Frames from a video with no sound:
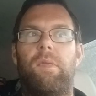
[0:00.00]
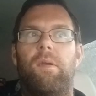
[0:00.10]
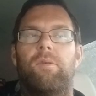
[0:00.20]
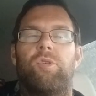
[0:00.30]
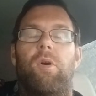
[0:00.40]

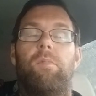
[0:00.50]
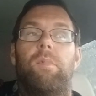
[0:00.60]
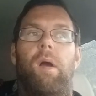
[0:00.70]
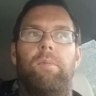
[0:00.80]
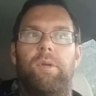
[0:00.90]
So
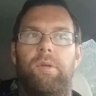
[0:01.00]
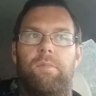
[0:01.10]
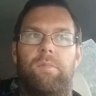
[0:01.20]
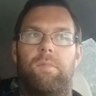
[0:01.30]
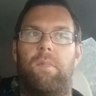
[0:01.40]
I'm gonna
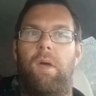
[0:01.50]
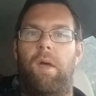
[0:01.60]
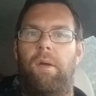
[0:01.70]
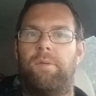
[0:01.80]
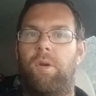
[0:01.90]

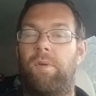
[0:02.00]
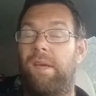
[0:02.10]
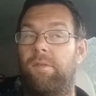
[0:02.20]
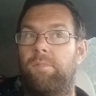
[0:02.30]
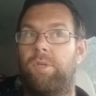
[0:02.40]

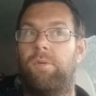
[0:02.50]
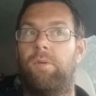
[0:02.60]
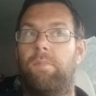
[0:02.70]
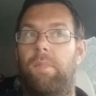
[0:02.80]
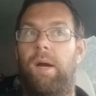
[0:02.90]
donate them to
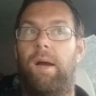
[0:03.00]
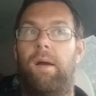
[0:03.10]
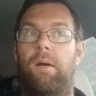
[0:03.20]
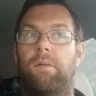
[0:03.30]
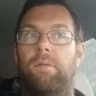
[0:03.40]
them
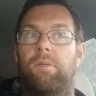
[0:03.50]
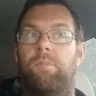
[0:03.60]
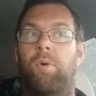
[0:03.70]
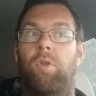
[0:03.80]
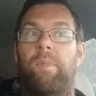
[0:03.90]
and
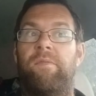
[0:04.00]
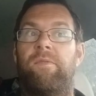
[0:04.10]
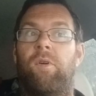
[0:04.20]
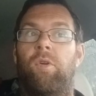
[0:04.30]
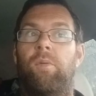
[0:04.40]
put them in
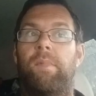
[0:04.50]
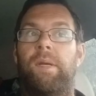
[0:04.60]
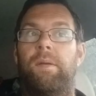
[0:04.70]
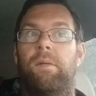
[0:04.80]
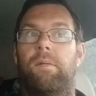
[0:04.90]
for them
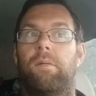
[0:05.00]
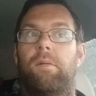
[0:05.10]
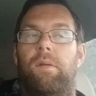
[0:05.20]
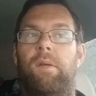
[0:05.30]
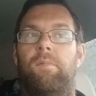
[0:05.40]

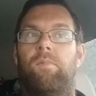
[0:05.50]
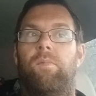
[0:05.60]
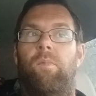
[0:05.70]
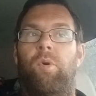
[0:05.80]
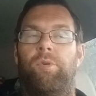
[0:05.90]
in
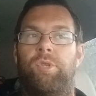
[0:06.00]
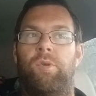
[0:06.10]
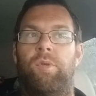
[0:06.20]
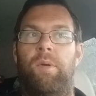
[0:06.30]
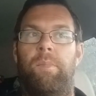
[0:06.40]
one or
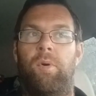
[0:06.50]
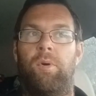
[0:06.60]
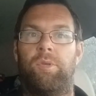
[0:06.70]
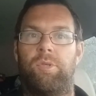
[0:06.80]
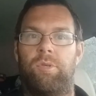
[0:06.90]
two of their
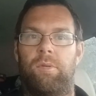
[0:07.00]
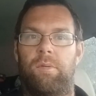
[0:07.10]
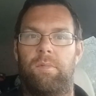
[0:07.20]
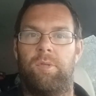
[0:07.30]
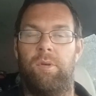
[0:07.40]
borders,
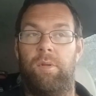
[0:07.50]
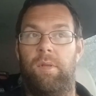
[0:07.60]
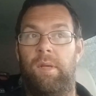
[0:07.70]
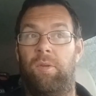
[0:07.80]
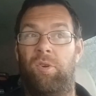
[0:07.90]
so
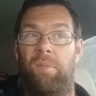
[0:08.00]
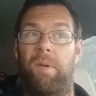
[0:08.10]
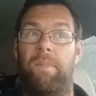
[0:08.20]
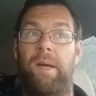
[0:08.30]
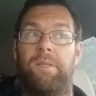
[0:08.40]
that they look a
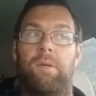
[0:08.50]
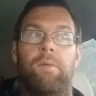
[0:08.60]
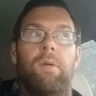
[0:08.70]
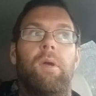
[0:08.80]
bit better.